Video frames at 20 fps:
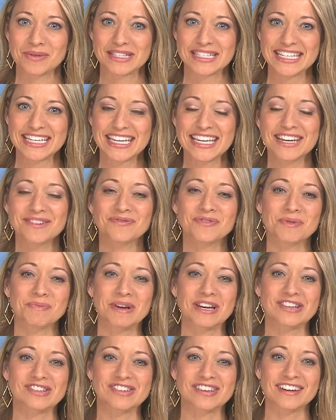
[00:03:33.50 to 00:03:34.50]
with ticket
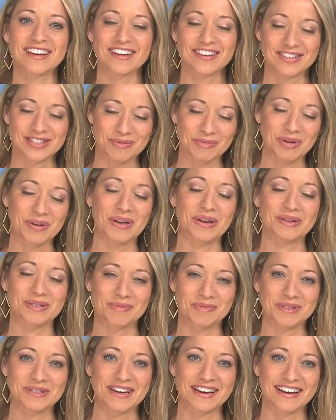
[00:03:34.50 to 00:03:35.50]
information on
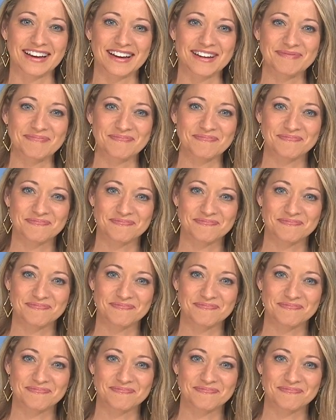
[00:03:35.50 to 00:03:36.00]
WKOW.com.